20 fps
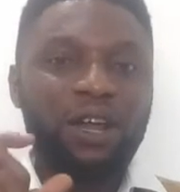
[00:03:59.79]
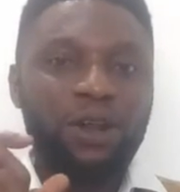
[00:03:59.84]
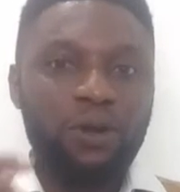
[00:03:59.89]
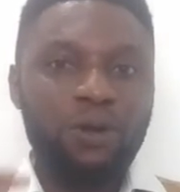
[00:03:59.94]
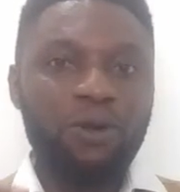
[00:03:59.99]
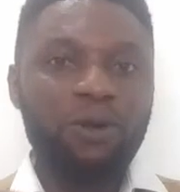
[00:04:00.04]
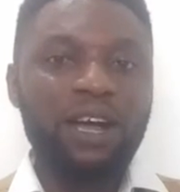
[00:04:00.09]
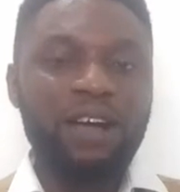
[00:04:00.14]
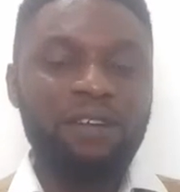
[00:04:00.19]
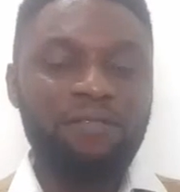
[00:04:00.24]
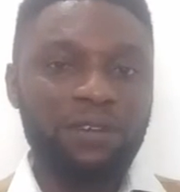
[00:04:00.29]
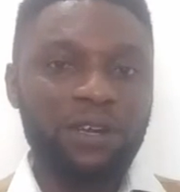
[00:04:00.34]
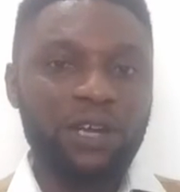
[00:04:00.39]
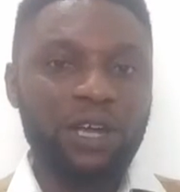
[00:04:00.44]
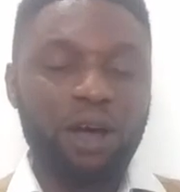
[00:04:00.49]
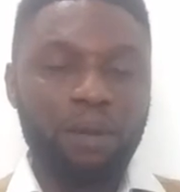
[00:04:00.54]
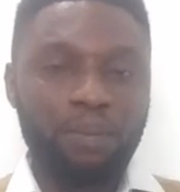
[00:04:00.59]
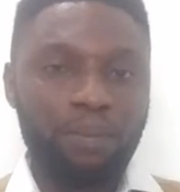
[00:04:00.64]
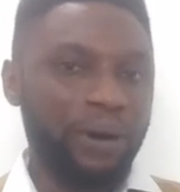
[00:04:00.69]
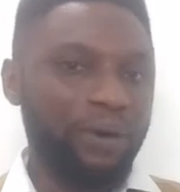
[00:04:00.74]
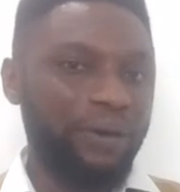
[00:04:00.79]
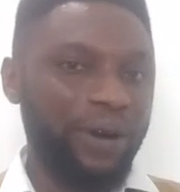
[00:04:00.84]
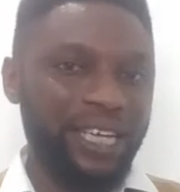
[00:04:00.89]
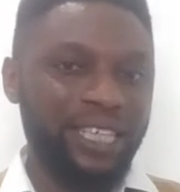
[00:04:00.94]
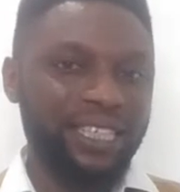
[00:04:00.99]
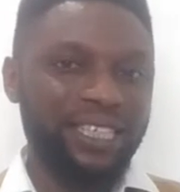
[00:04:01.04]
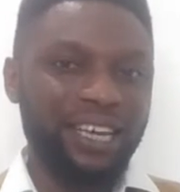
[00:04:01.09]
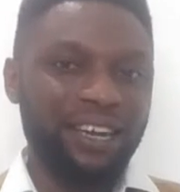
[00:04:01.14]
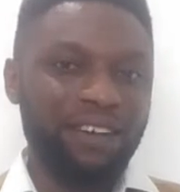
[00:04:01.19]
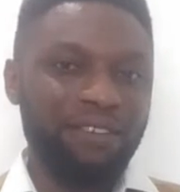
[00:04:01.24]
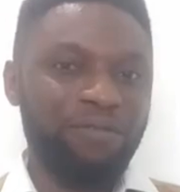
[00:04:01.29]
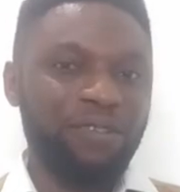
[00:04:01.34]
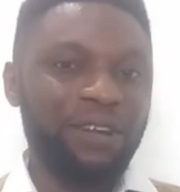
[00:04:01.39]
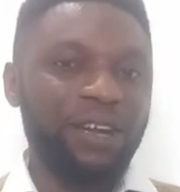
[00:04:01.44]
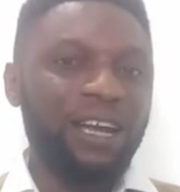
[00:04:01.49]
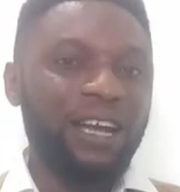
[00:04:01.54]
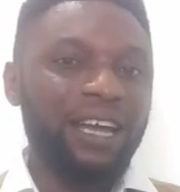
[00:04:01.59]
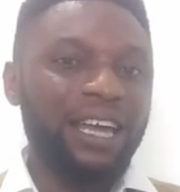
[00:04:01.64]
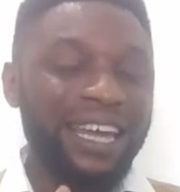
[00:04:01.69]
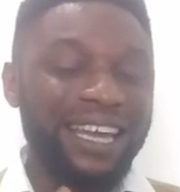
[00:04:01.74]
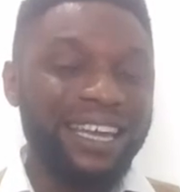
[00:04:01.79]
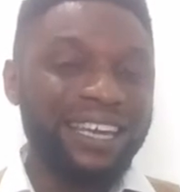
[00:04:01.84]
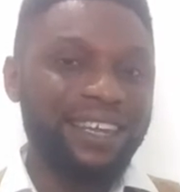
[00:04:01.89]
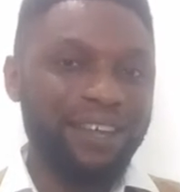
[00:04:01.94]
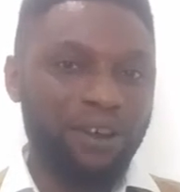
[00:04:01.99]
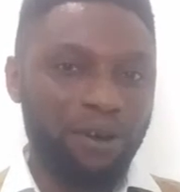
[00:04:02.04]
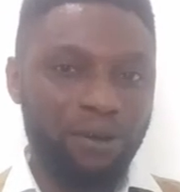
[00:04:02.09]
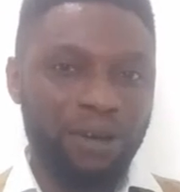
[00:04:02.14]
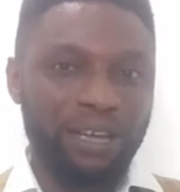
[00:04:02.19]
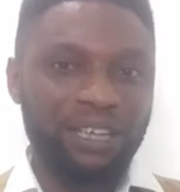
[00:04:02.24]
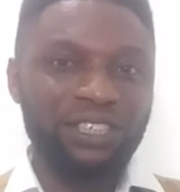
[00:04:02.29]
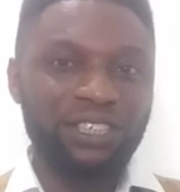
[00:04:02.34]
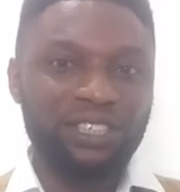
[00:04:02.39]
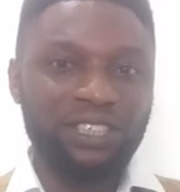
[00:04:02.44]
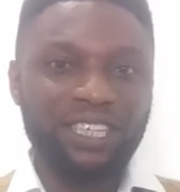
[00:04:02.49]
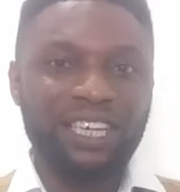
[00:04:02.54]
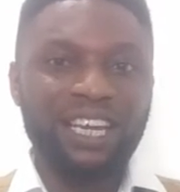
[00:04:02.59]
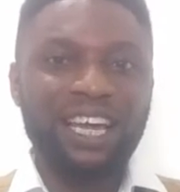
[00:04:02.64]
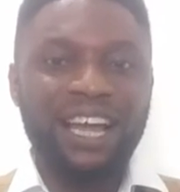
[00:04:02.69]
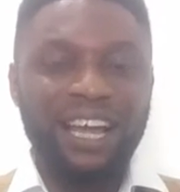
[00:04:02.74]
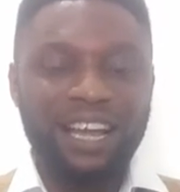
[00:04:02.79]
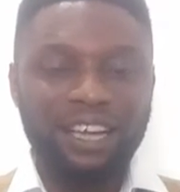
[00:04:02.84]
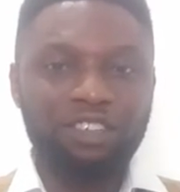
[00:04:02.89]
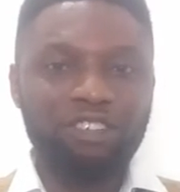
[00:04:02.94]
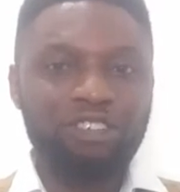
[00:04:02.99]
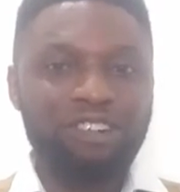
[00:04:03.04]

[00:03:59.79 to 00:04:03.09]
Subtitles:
look out for the operative in the question, and